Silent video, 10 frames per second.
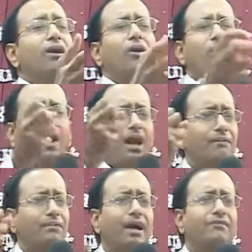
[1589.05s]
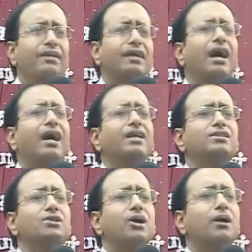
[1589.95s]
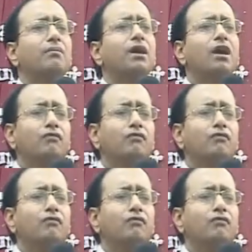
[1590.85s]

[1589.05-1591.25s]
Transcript: oh, I'm having a hard job.